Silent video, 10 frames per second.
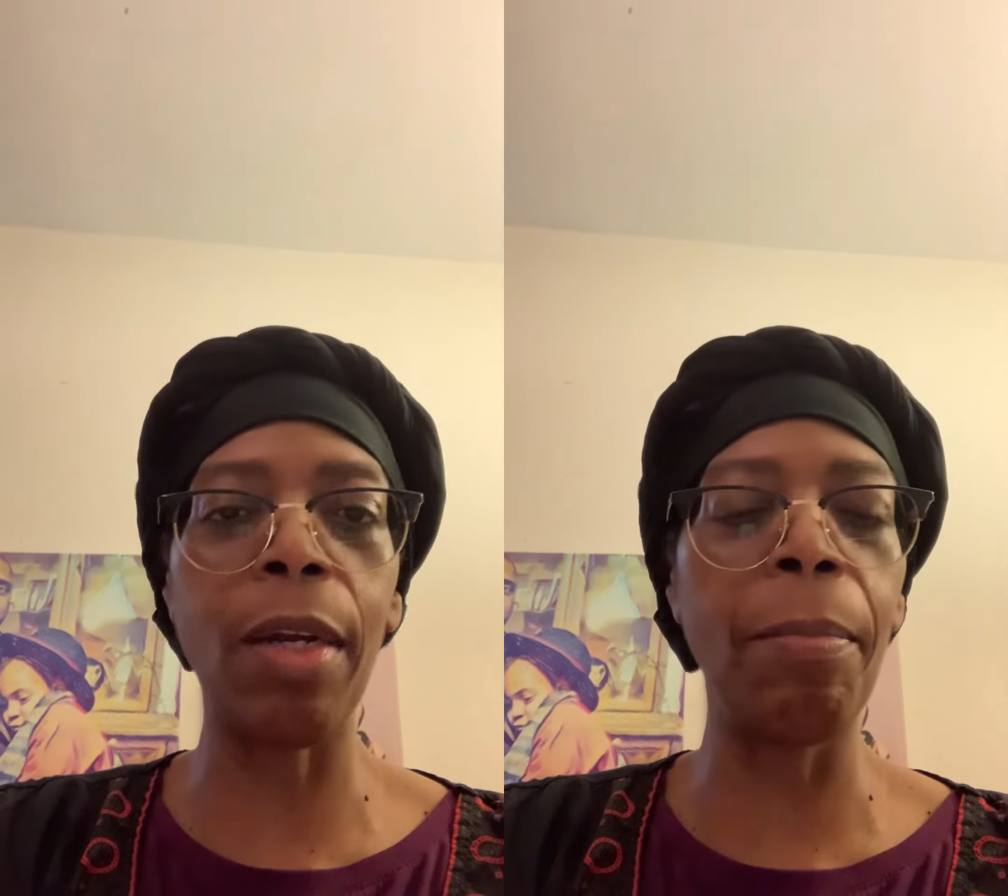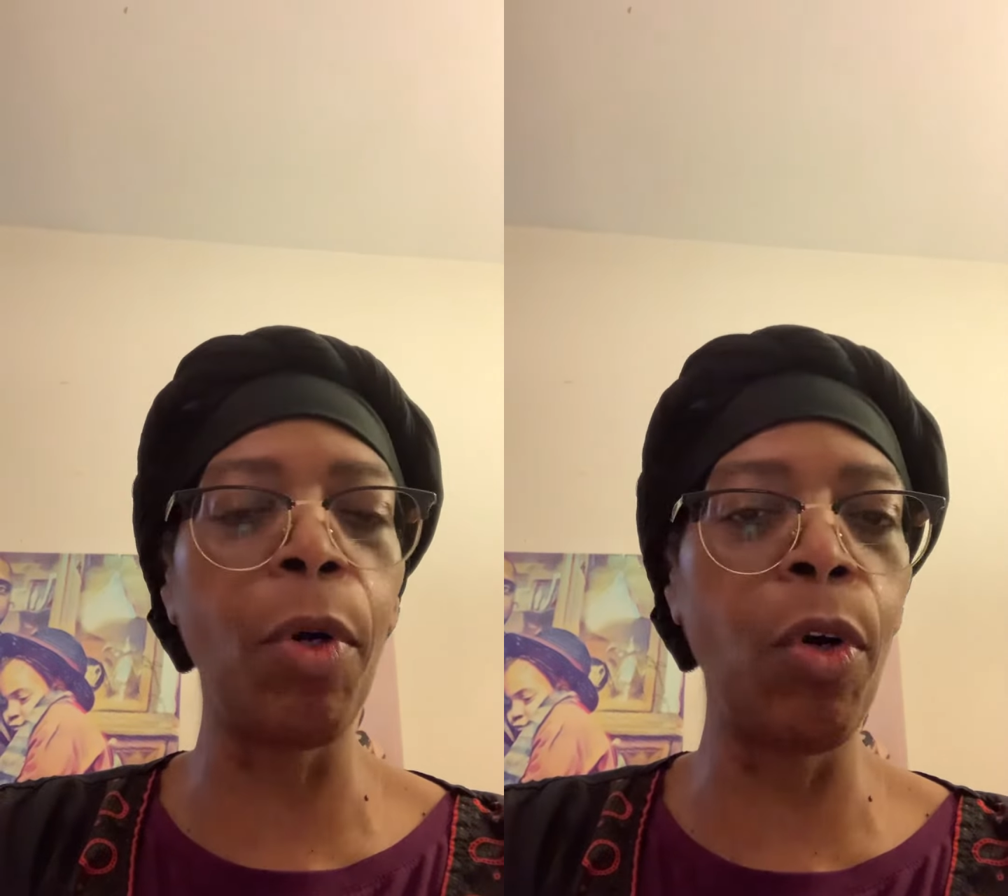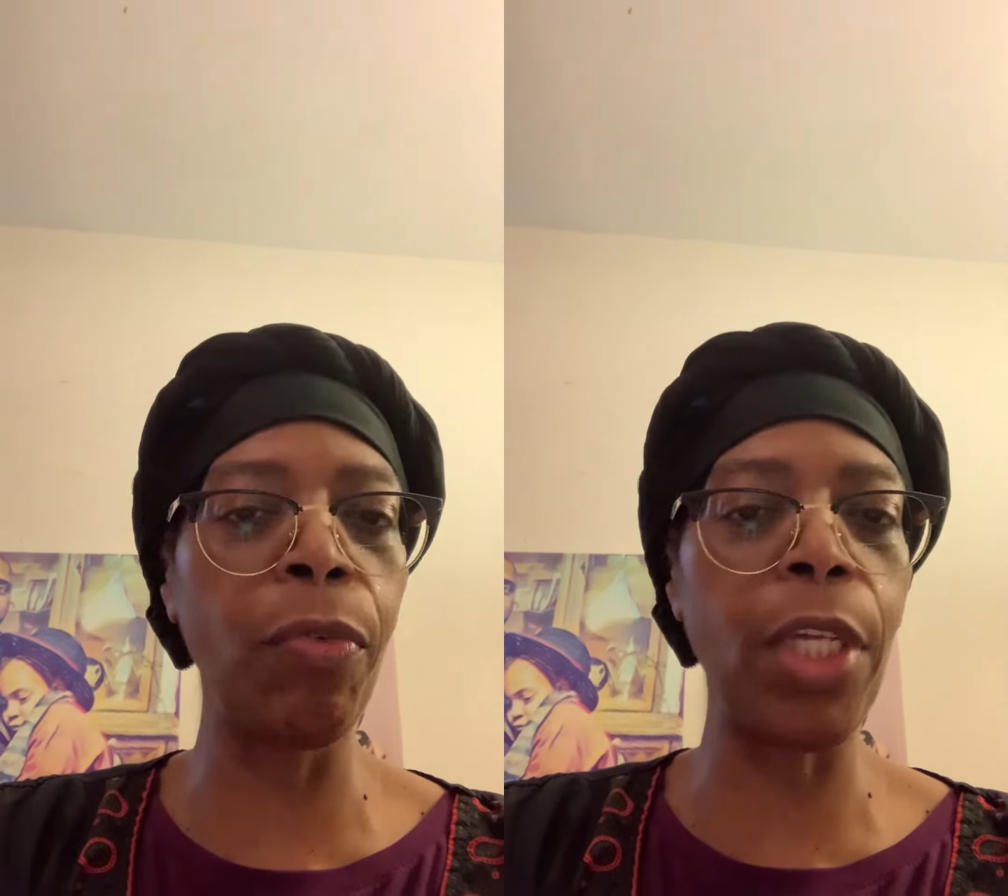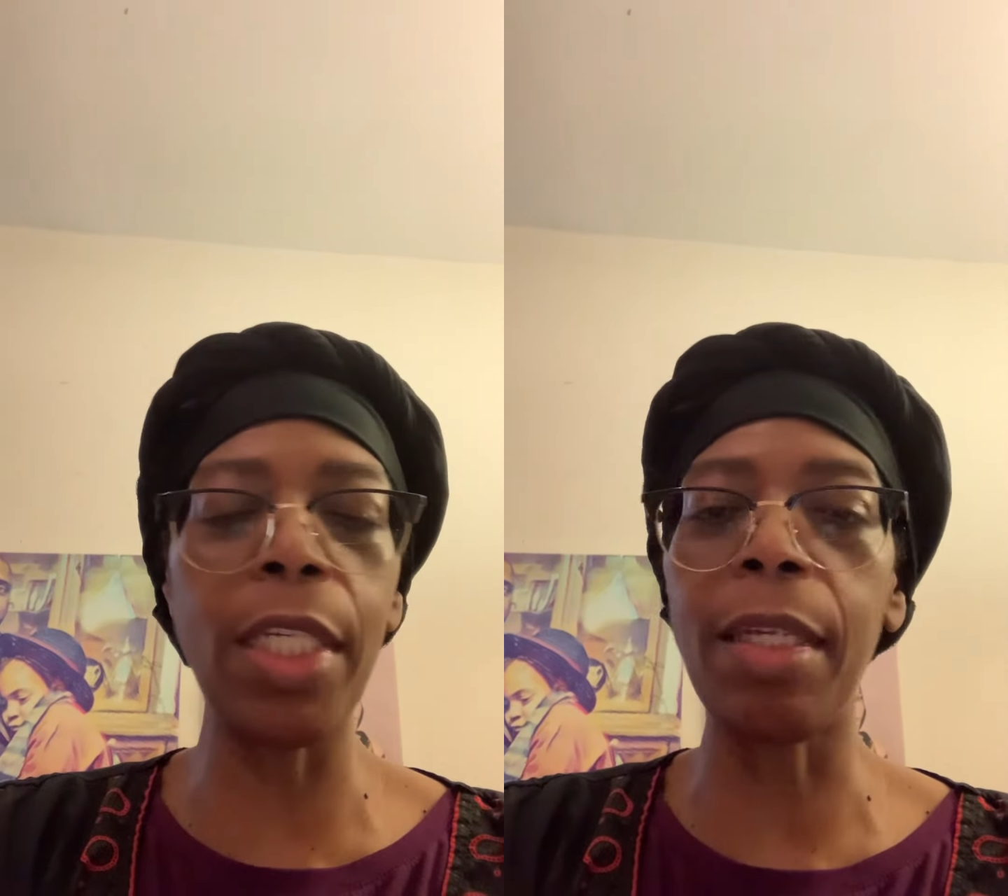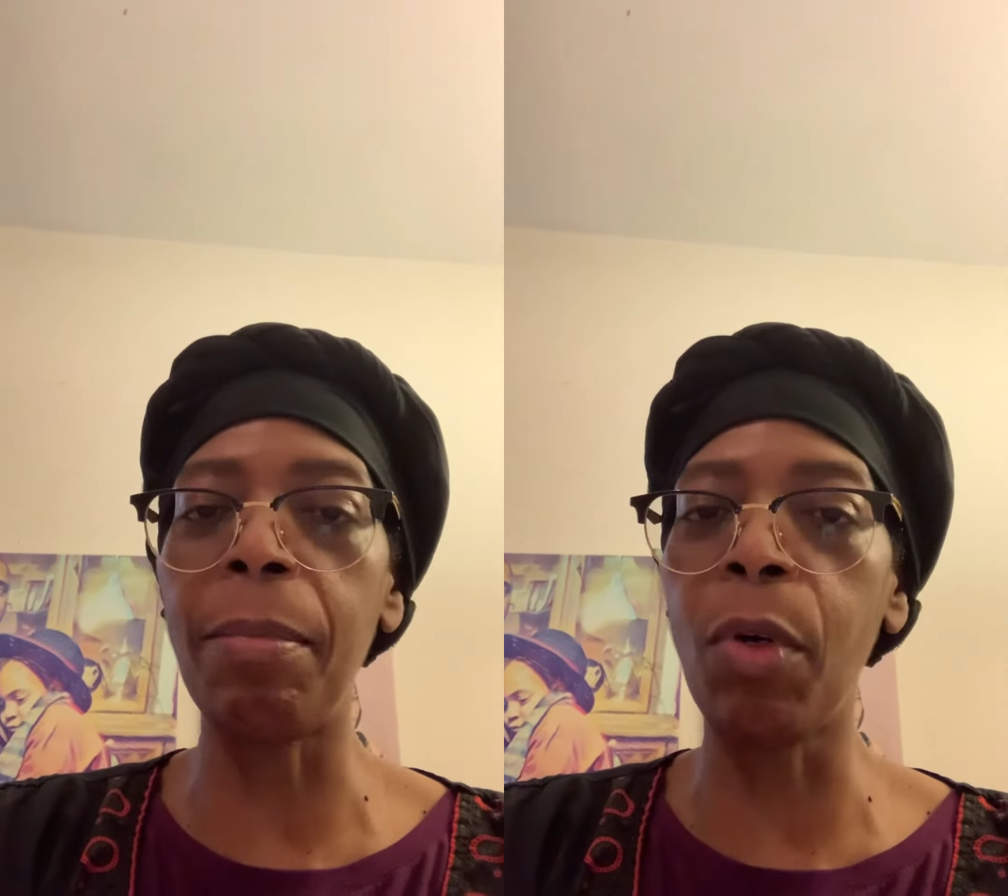to move
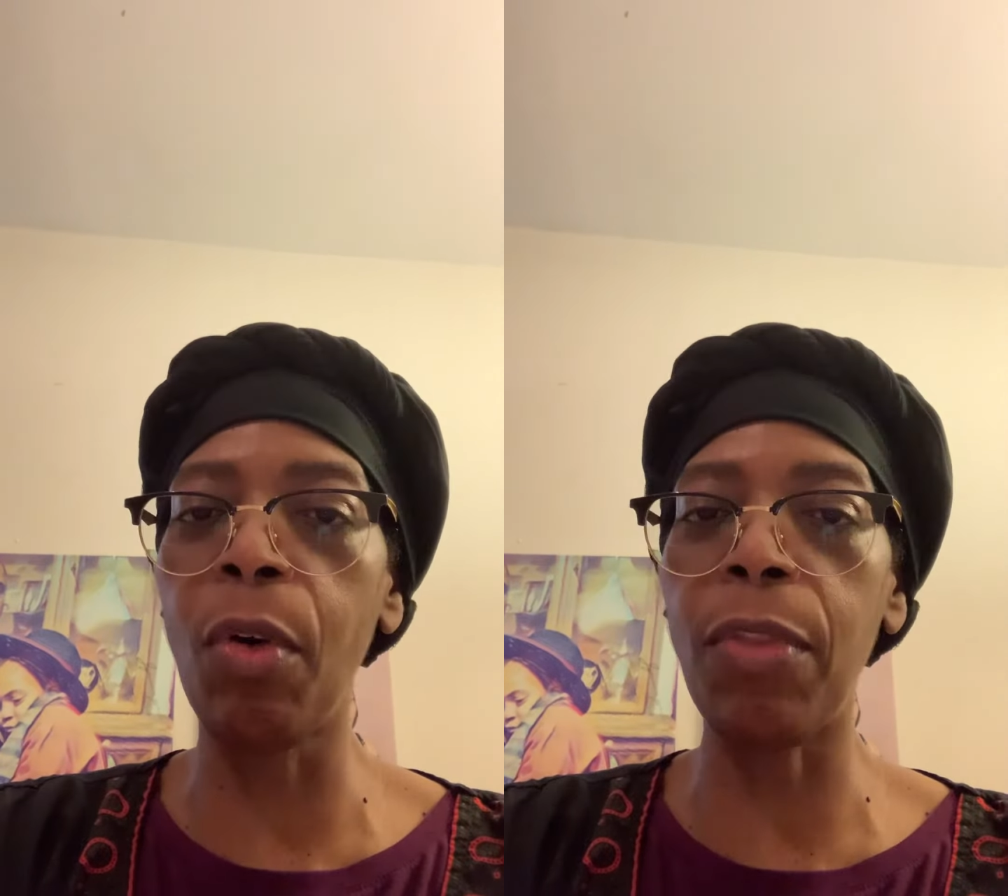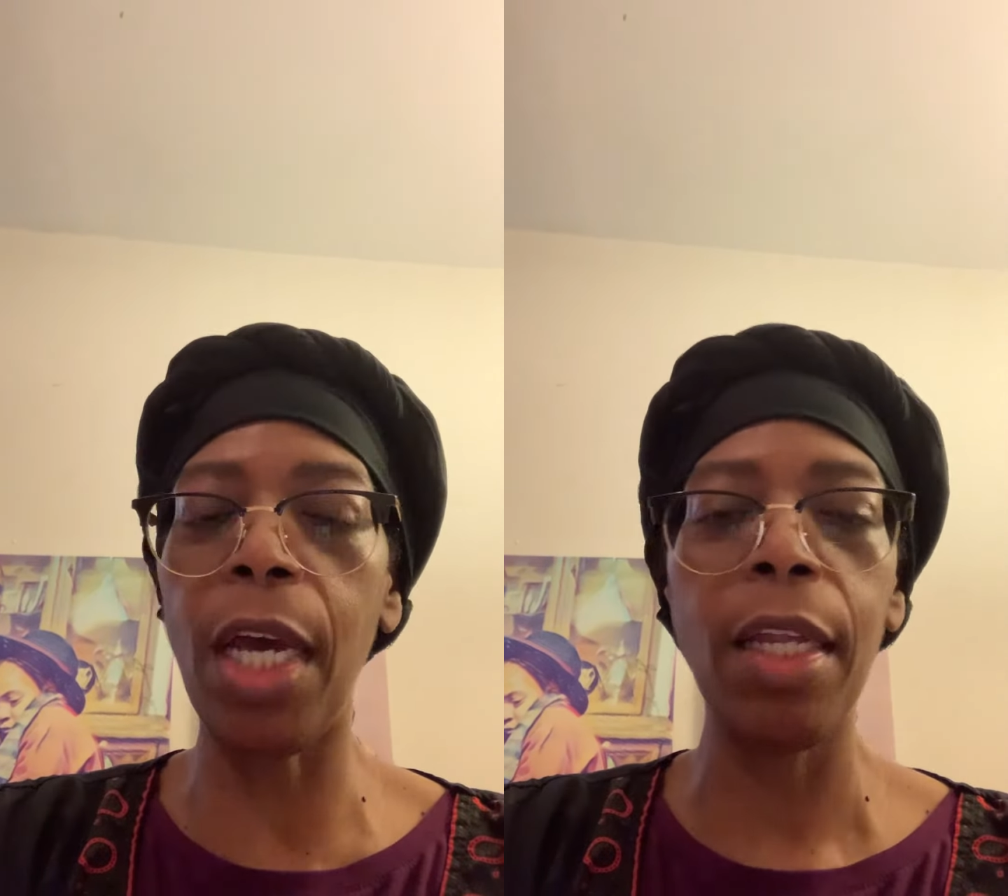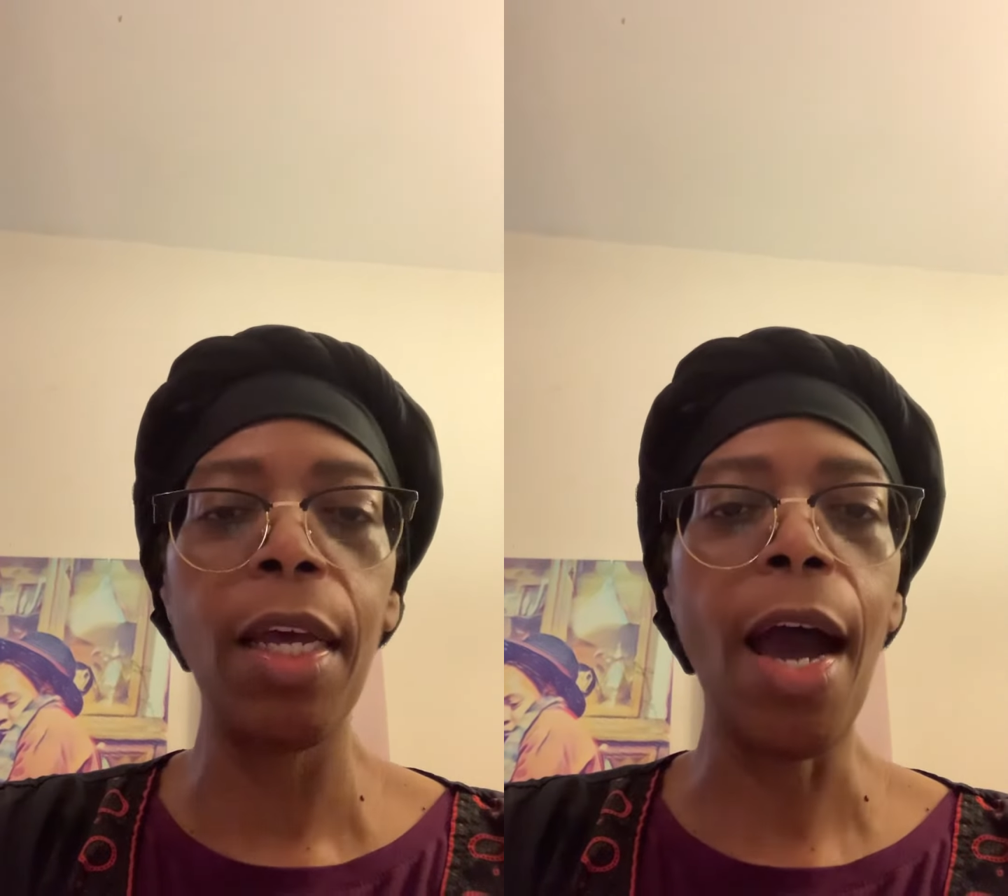this and move that,